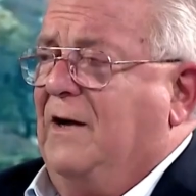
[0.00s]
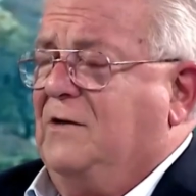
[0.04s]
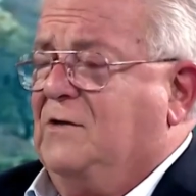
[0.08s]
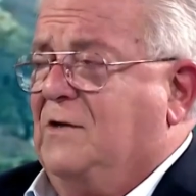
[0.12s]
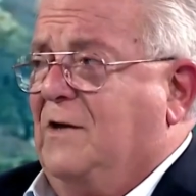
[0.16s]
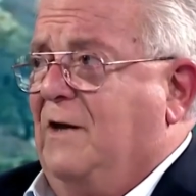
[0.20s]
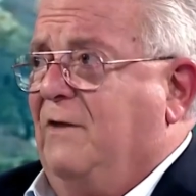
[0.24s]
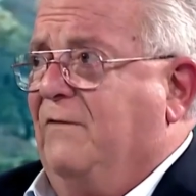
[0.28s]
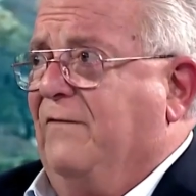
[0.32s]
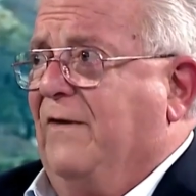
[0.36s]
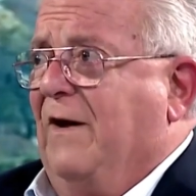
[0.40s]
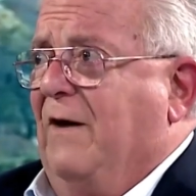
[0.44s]

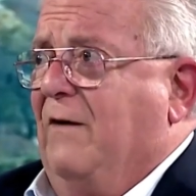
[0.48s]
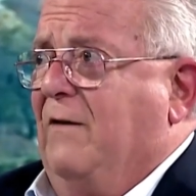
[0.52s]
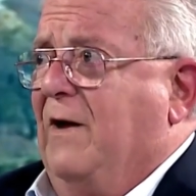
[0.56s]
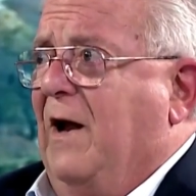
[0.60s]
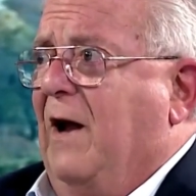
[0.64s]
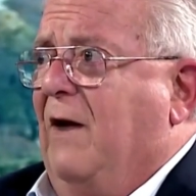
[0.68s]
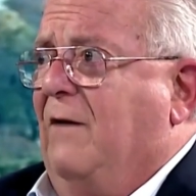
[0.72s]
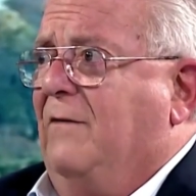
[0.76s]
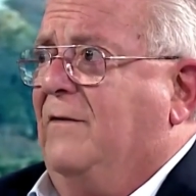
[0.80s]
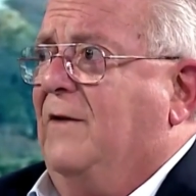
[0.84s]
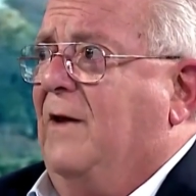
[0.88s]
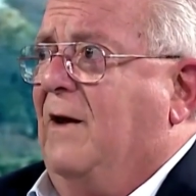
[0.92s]
actually found
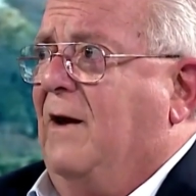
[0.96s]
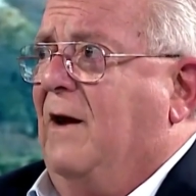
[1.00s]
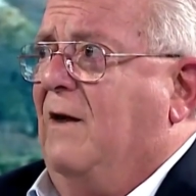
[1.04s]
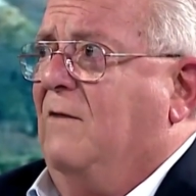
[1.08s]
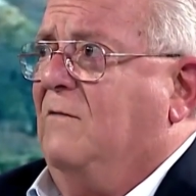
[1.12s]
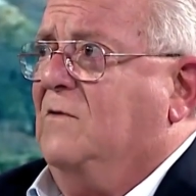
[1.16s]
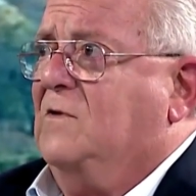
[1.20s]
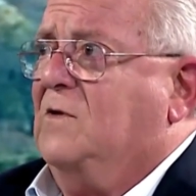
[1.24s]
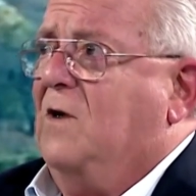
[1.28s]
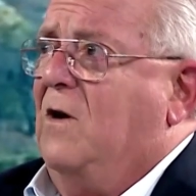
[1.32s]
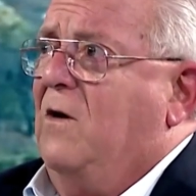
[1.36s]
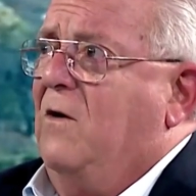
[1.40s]
out that I
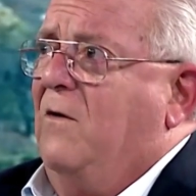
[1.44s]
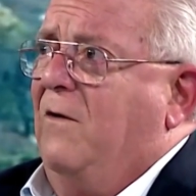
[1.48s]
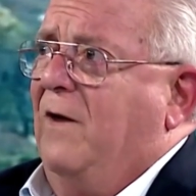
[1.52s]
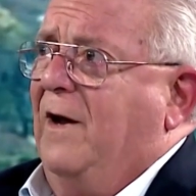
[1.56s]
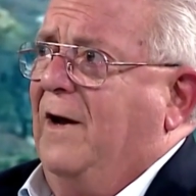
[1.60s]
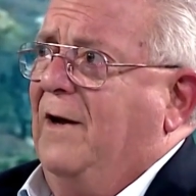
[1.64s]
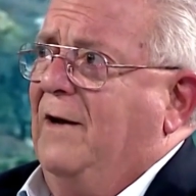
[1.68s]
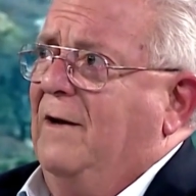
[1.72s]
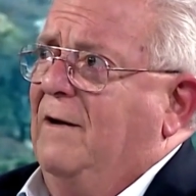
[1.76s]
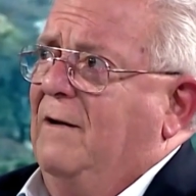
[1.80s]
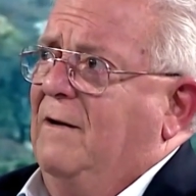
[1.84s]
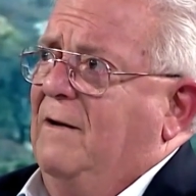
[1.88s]
was
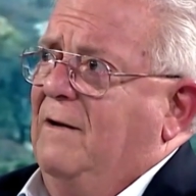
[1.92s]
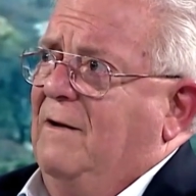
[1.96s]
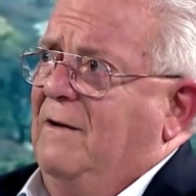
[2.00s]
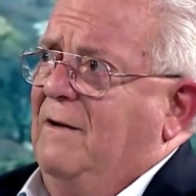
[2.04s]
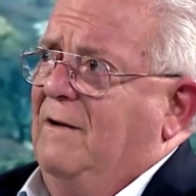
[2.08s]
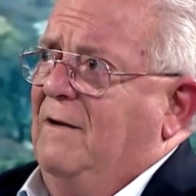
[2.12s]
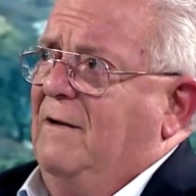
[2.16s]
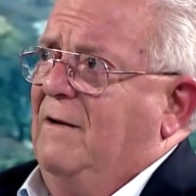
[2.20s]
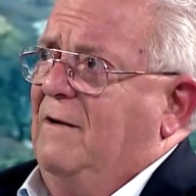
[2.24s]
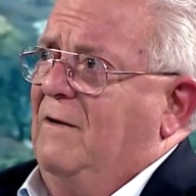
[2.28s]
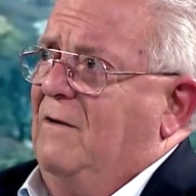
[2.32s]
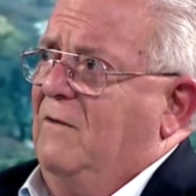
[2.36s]
going
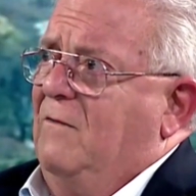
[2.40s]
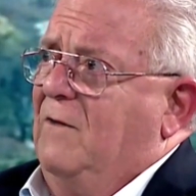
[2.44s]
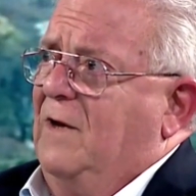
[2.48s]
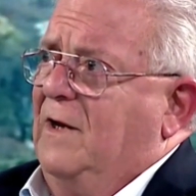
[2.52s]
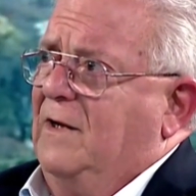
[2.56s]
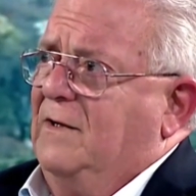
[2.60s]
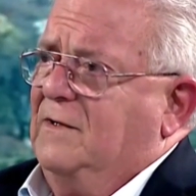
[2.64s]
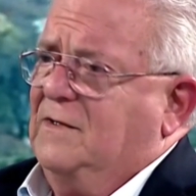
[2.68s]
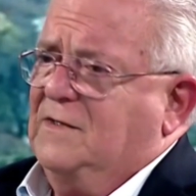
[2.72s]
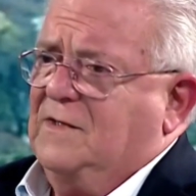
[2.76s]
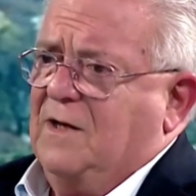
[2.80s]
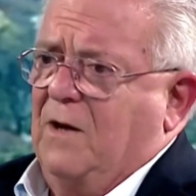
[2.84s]

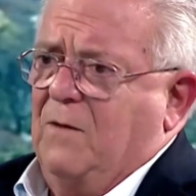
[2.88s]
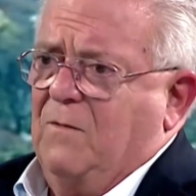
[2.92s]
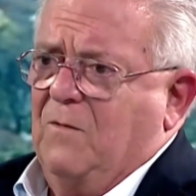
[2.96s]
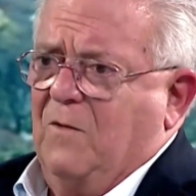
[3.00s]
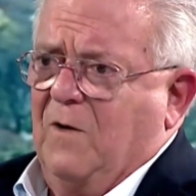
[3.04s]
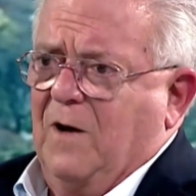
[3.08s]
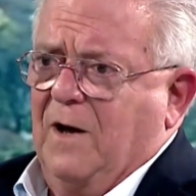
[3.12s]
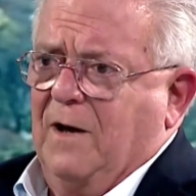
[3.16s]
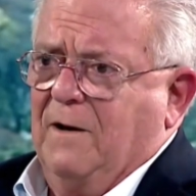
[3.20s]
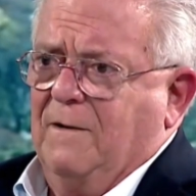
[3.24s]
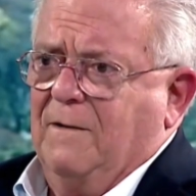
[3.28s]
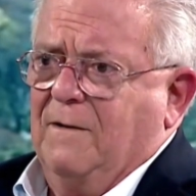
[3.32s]
when
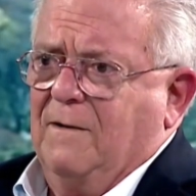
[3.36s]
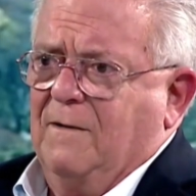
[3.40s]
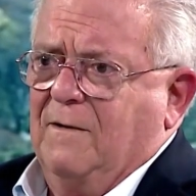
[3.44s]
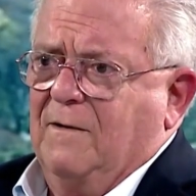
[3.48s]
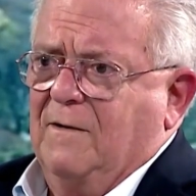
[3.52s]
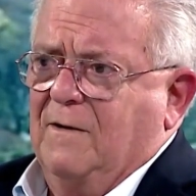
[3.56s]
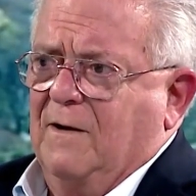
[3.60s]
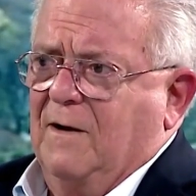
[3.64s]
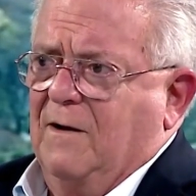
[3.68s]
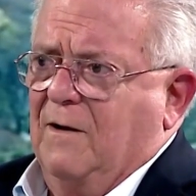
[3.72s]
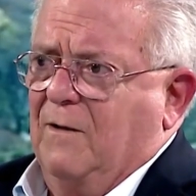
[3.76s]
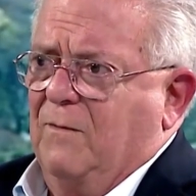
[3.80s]
someone
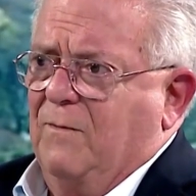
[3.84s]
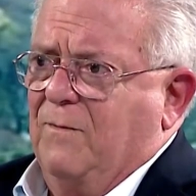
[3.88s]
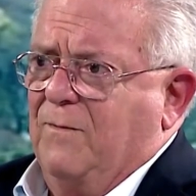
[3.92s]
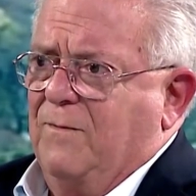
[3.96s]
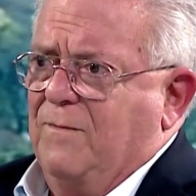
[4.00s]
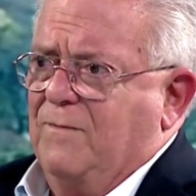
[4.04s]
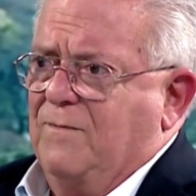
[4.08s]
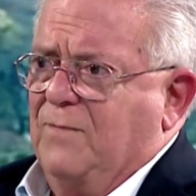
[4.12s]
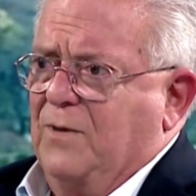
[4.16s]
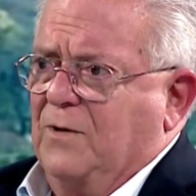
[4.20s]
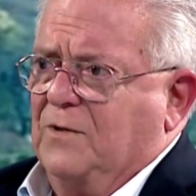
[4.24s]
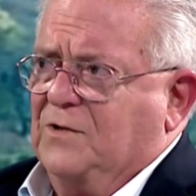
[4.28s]

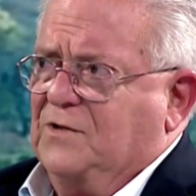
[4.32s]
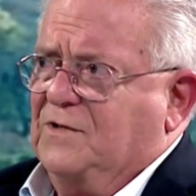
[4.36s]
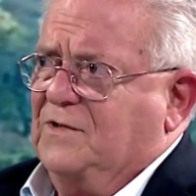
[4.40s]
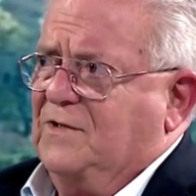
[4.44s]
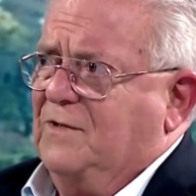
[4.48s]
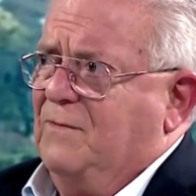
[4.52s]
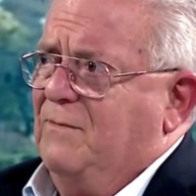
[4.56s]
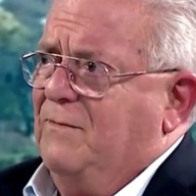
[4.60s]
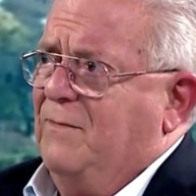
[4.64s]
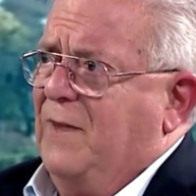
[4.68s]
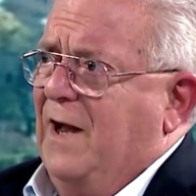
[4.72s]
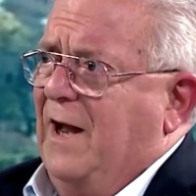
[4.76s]
pushed
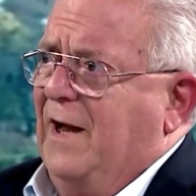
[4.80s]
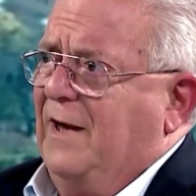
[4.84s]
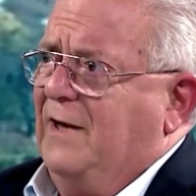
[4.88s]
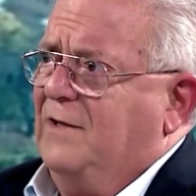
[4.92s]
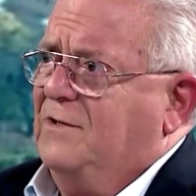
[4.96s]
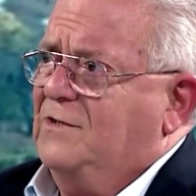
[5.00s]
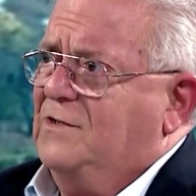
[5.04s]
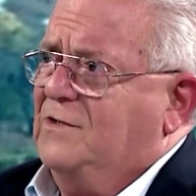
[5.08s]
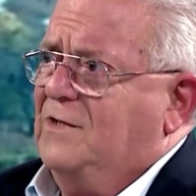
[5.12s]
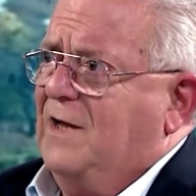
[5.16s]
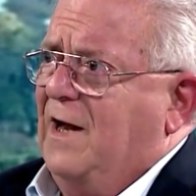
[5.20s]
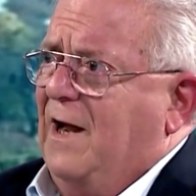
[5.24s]
some
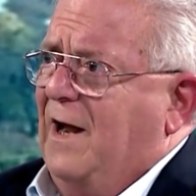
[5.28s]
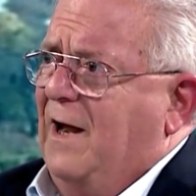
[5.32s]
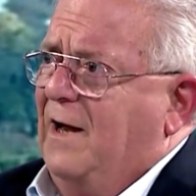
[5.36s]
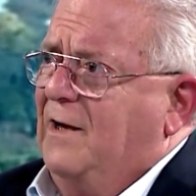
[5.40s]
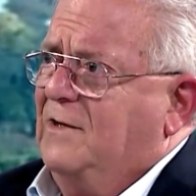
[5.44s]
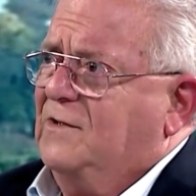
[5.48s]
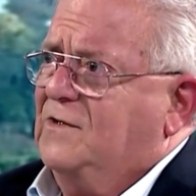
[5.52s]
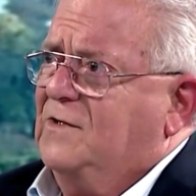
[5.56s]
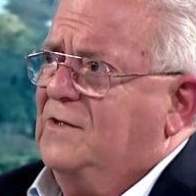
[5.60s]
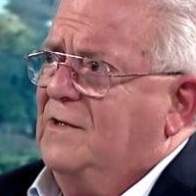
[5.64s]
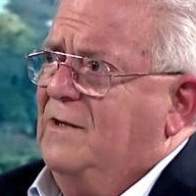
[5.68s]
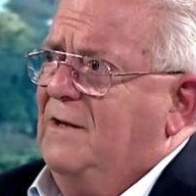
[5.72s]
baggage
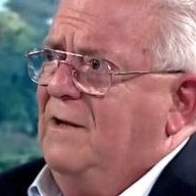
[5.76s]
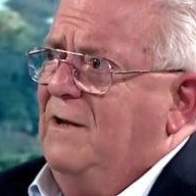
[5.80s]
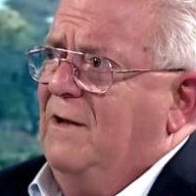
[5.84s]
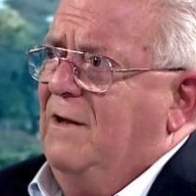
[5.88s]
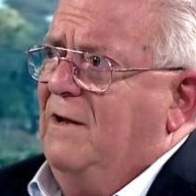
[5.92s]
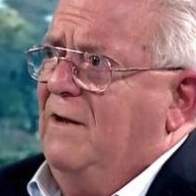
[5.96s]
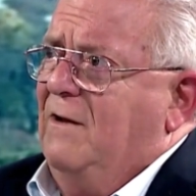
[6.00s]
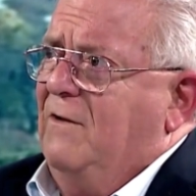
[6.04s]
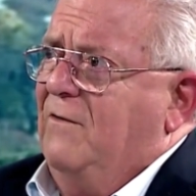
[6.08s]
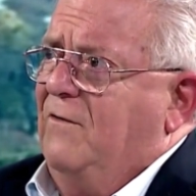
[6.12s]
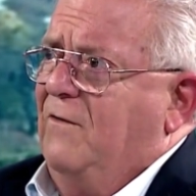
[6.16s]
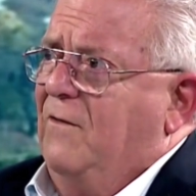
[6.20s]
tags
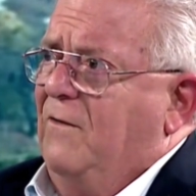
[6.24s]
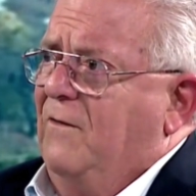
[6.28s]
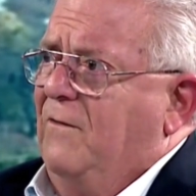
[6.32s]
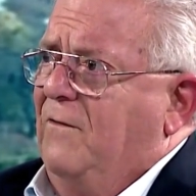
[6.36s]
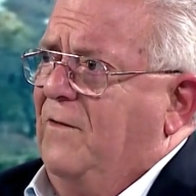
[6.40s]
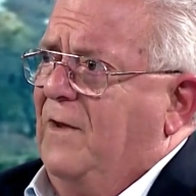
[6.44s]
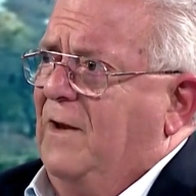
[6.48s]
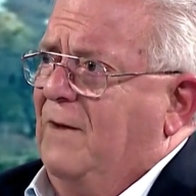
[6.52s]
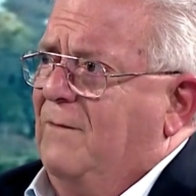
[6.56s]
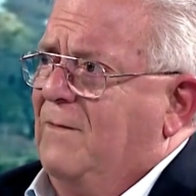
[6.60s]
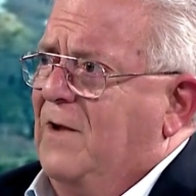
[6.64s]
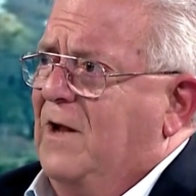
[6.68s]
through
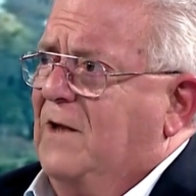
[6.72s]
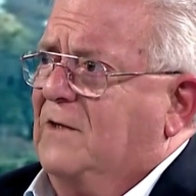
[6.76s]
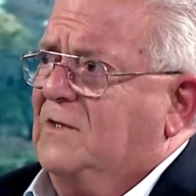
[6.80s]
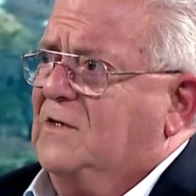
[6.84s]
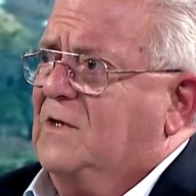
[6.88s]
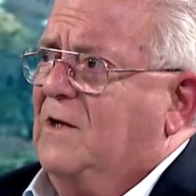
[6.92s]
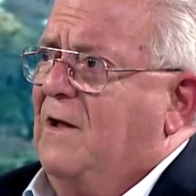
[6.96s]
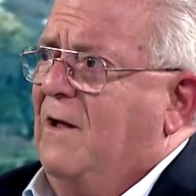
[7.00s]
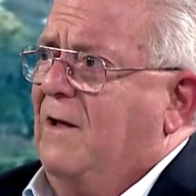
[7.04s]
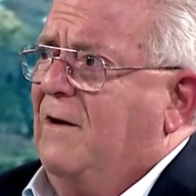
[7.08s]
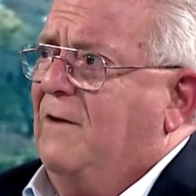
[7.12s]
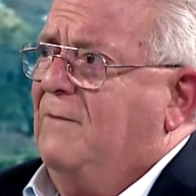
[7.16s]
the mail
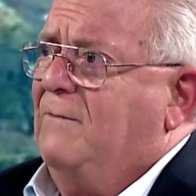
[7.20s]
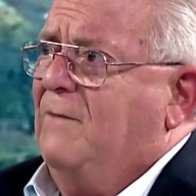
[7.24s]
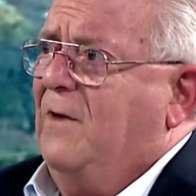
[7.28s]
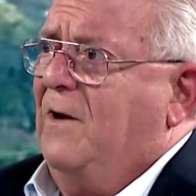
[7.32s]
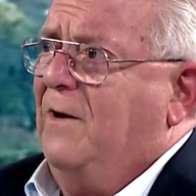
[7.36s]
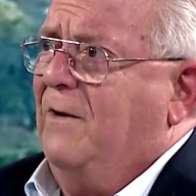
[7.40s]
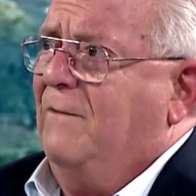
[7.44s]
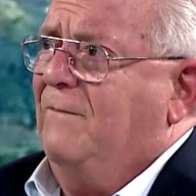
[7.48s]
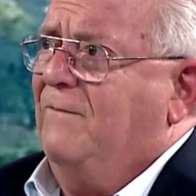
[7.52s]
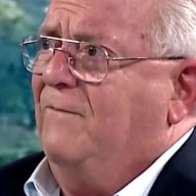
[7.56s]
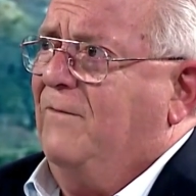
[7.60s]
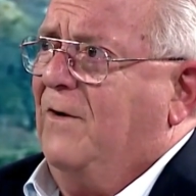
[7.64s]
slot at
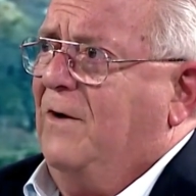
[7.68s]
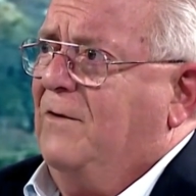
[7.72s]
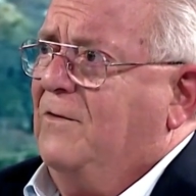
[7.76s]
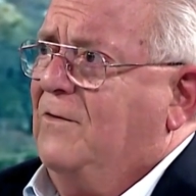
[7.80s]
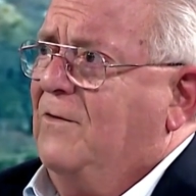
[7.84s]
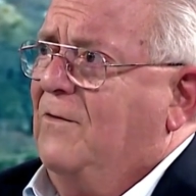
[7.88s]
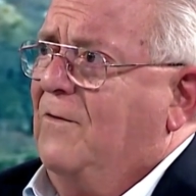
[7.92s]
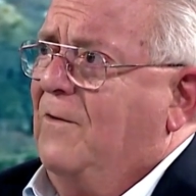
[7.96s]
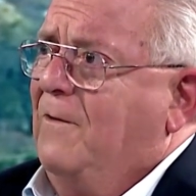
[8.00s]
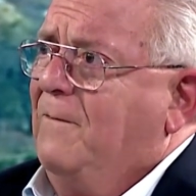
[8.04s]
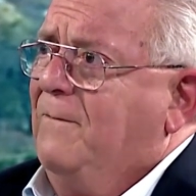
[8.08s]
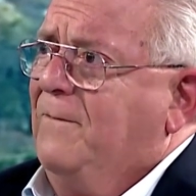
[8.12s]
my front
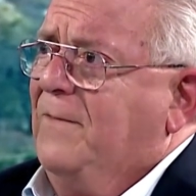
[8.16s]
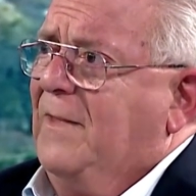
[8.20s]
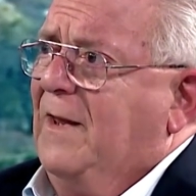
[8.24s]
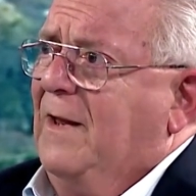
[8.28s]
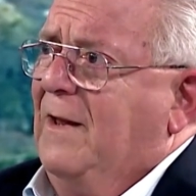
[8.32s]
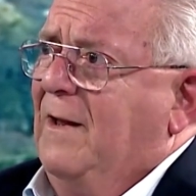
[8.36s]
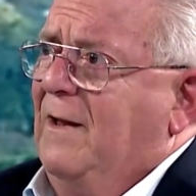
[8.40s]
door.